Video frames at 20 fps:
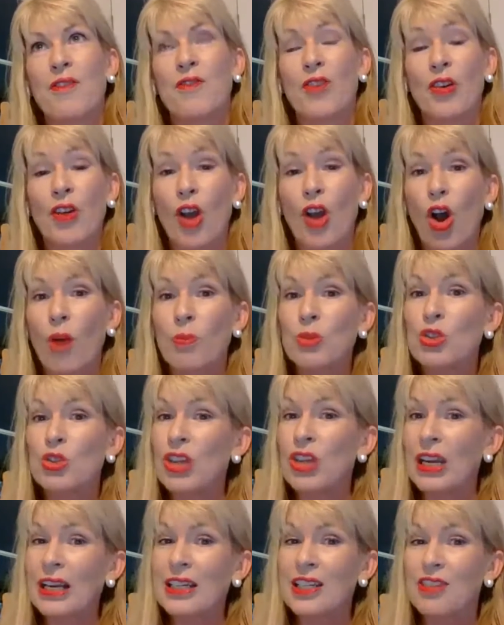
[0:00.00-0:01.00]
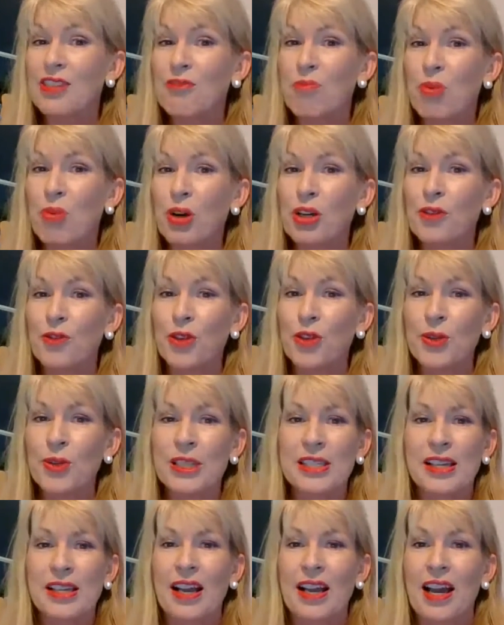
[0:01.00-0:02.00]
very objective point of view.
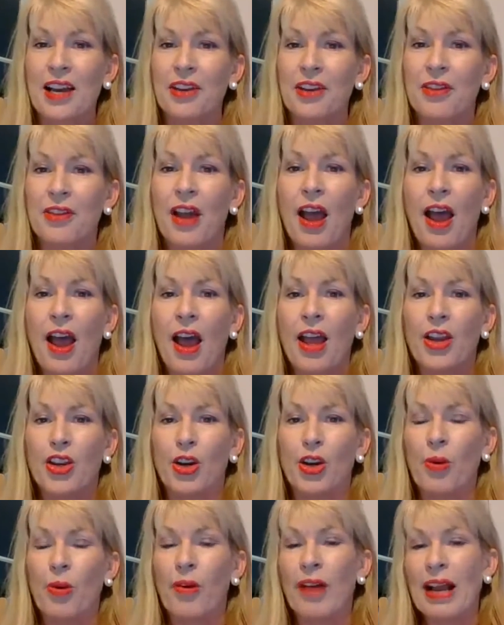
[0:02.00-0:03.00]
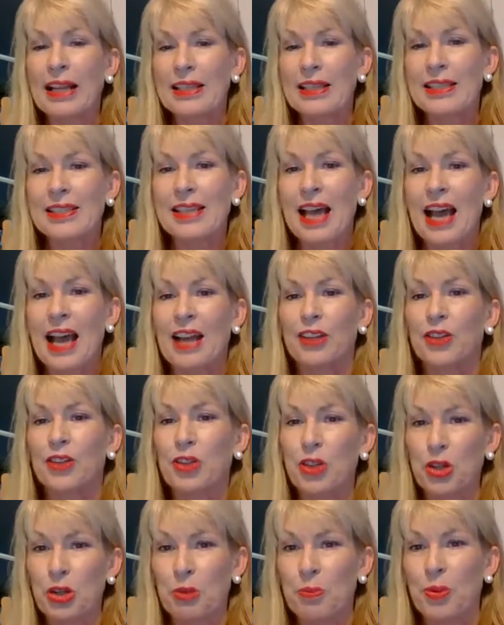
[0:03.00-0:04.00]
It's a kind of, you know, we're outside
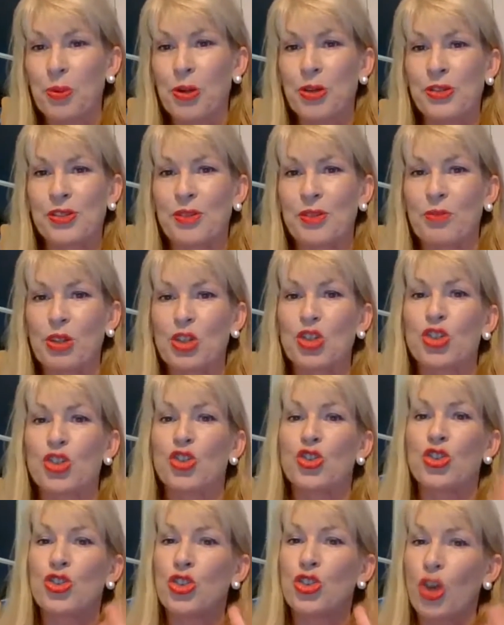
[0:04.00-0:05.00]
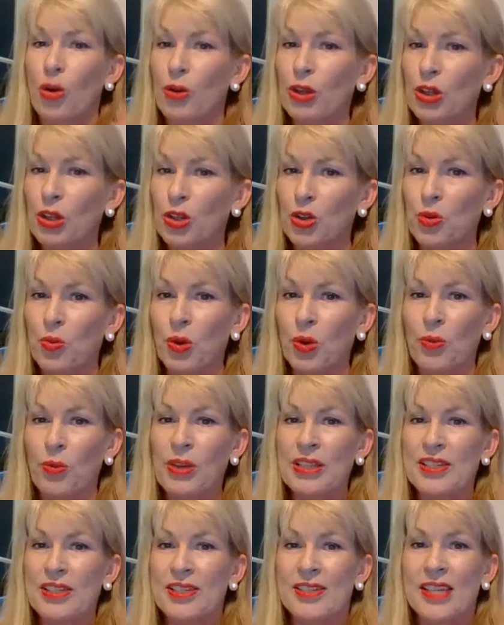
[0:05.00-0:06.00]
third person, we're just showing you what
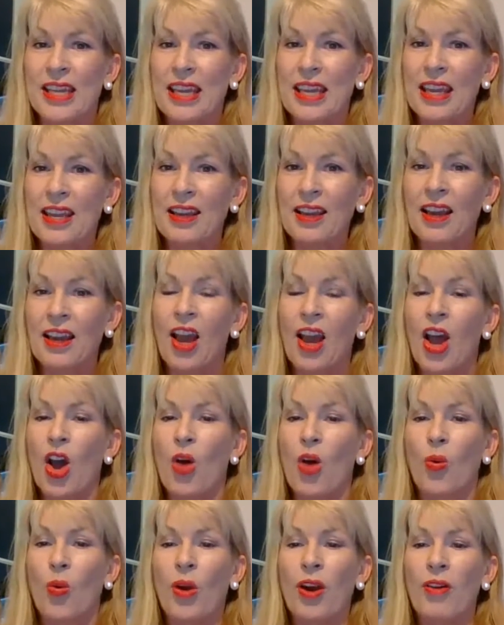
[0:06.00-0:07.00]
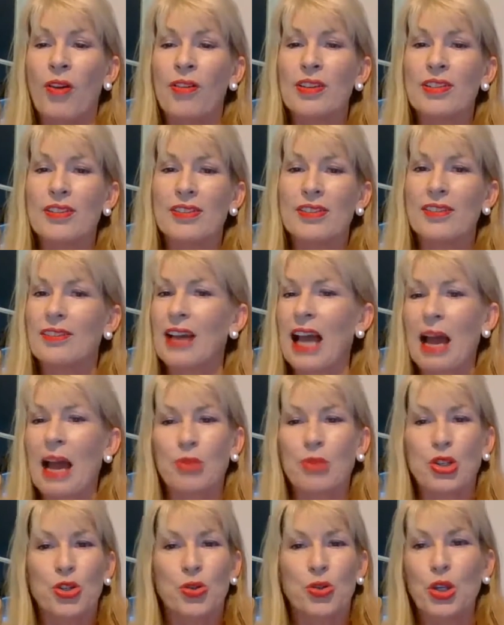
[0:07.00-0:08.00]
we're seeing. Whereas
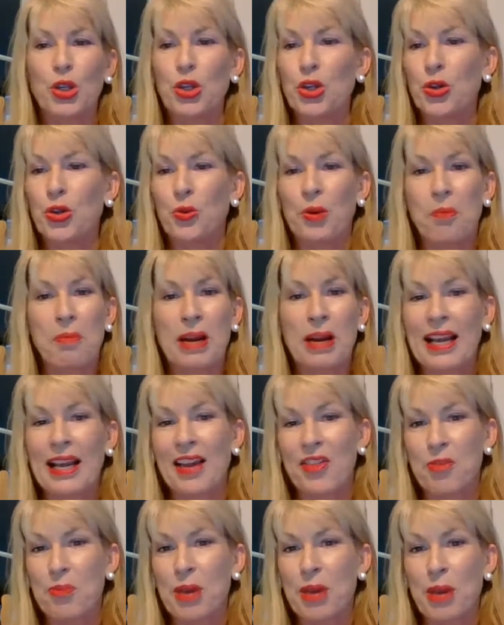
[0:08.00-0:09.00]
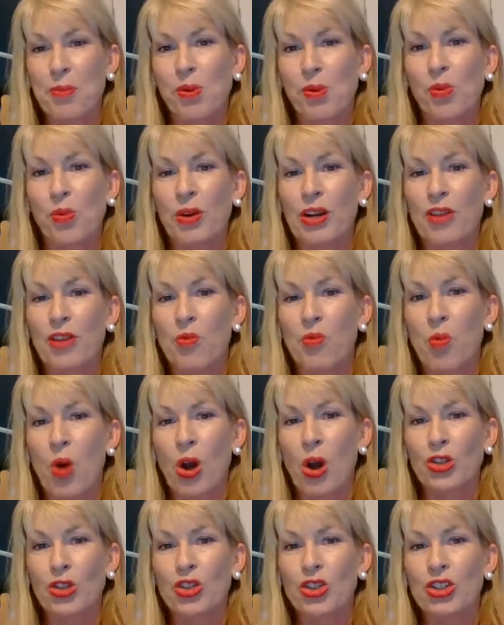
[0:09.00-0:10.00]
I'm sure you and many other people would have
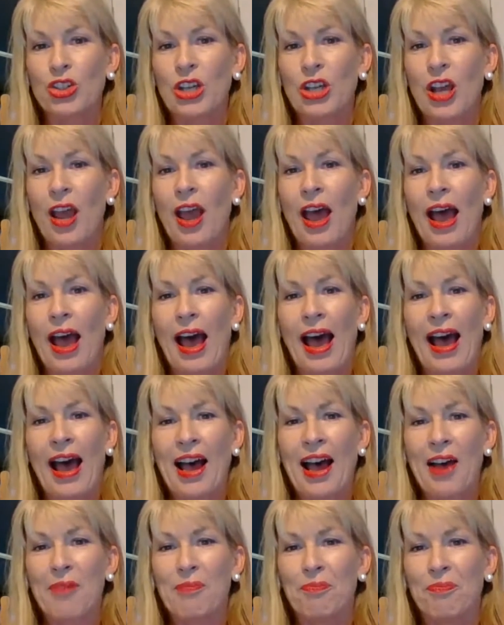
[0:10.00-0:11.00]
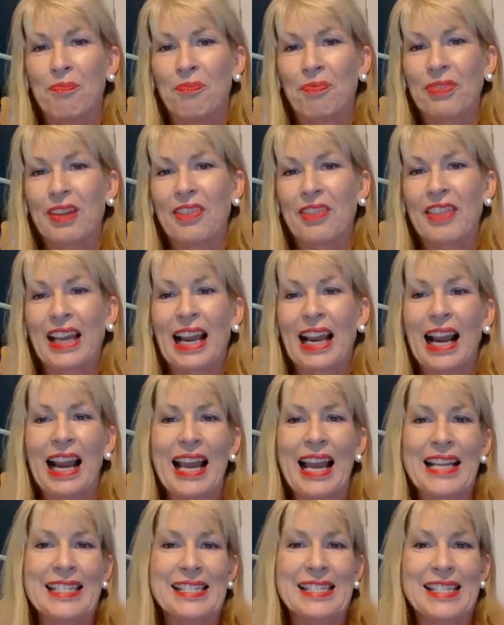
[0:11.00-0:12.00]
watched the
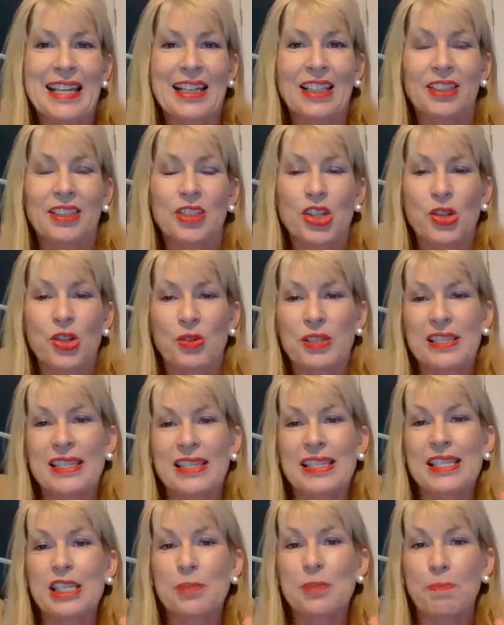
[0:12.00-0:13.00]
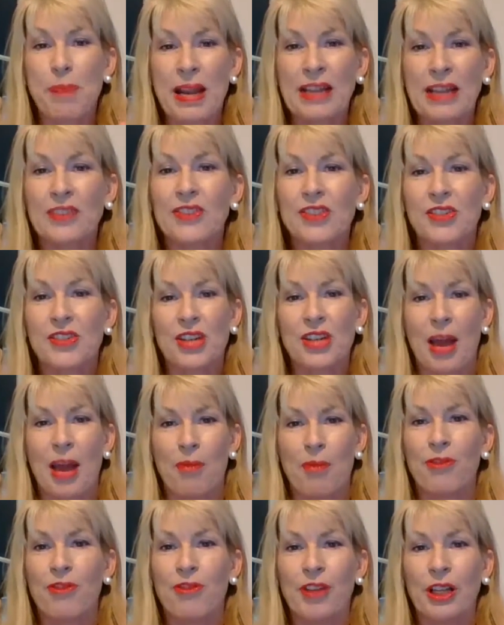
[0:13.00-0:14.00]
classic sort of suspense
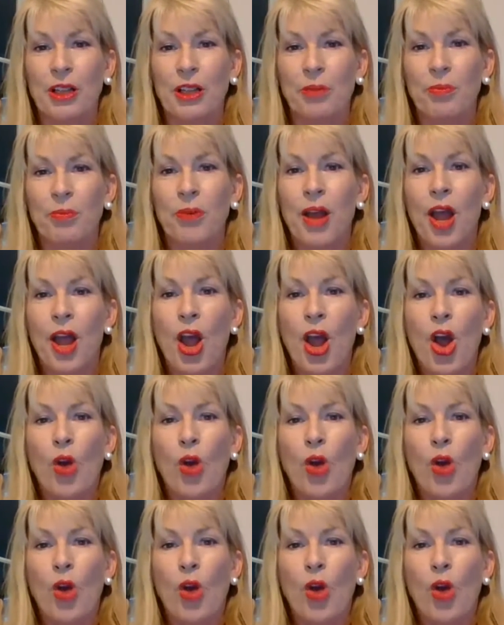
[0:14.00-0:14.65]
type film,